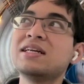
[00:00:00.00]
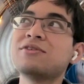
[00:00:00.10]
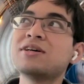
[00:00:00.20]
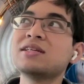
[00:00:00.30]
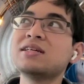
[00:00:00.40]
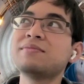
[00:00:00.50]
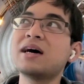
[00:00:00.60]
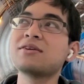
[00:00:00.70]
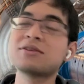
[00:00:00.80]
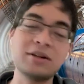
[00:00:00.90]
underwater.
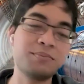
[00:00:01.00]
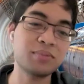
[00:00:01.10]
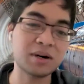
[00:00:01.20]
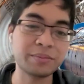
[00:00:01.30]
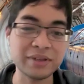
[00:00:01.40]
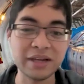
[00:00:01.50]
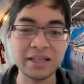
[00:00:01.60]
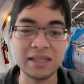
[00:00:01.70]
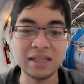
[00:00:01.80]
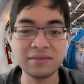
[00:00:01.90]
I couldn't properly
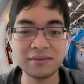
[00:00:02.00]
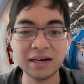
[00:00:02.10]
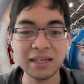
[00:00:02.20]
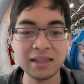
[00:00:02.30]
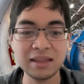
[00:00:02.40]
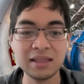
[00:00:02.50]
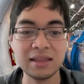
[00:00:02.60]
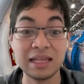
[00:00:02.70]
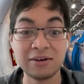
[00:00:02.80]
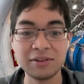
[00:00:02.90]
identify it
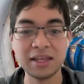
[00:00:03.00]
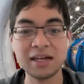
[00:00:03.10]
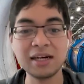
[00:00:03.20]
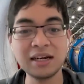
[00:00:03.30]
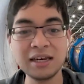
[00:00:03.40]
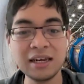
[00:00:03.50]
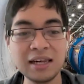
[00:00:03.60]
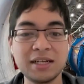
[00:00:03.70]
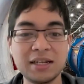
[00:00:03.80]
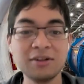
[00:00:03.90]
down there,
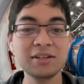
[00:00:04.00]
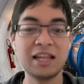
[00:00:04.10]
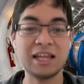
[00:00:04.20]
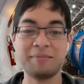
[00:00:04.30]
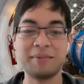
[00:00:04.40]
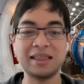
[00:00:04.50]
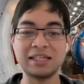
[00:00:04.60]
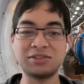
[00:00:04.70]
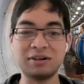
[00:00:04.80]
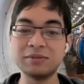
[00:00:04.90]
but it looked like a mantis
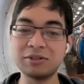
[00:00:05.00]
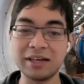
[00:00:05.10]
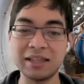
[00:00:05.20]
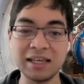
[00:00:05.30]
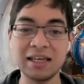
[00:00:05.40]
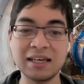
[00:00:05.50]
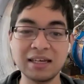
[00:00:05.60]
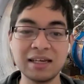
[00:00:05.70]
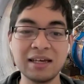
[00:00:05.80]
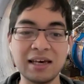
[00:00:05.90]
shrimp, so I think
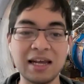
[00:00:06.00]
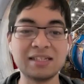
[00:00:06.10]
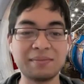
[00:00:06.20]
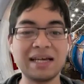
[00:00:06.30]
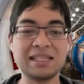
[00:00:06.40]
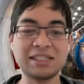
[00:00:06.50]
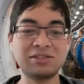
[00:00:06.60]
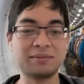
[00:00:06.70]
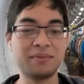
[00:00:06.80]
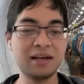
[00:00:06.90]
it is a mantis
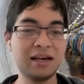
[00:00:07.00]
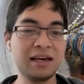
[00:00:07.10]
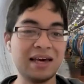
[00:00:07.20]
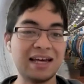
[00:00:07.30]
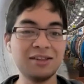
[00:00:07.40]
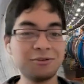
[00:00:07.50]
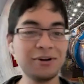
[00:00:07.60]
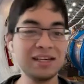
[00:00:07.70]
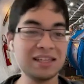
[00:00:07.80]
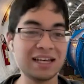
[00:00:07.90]
shrimp. And
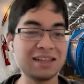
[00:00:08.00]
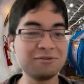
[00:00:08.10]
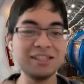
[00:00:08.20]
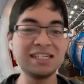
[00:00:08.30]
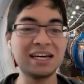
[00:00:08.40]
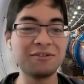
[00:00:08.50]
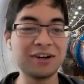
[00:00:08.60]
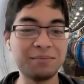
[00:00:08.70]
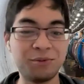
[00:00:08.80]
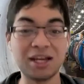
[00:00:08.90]
the reason I
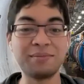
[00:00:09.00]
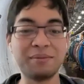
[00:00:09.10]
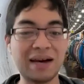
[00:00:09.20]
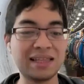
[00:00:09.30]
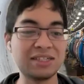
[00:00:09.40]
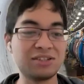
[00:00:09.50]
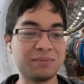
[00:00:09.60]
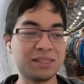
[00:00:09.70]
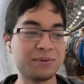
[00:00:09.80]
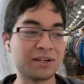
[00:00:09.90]
want to bring up the mantis
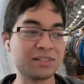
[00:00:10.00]
shrimp is